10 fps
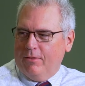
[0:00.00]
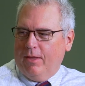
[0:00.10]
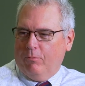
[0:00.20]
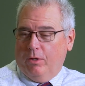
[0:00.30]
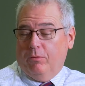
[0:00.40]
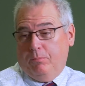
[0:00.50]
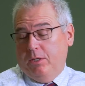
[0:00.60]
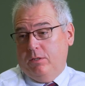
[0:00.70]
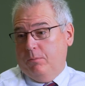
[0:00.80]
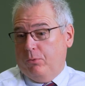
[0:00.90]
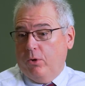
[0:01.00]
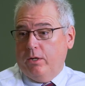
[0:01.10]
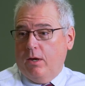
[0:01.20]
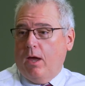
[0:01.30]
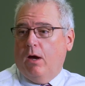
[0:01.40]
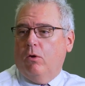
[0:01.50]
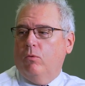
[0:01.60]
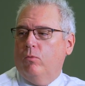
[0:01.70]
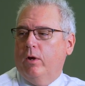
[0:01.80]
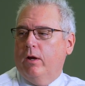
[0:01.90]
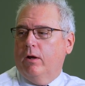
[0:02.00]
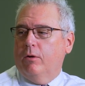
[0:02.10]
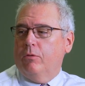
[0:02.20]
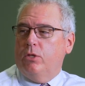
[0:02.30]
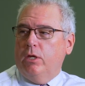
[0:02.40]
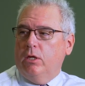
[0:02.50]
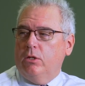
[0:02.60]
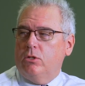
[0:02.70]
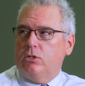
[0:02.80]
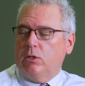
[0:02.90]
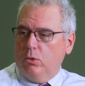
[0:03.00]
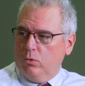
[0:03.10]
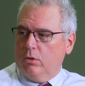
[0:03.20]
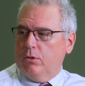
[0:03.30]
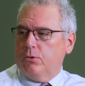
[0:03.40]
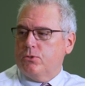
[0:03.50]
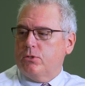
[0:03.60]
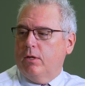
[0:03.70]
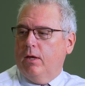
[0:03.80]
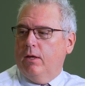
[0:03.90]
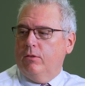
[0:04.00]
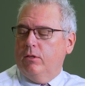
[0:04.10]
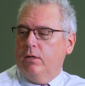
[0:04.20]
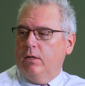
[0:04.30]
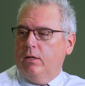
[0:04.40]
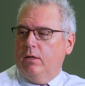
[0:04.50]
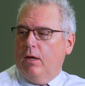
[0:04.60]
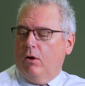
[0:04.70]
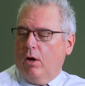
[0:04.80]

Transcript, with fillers: that we would be to the point now where the tools and the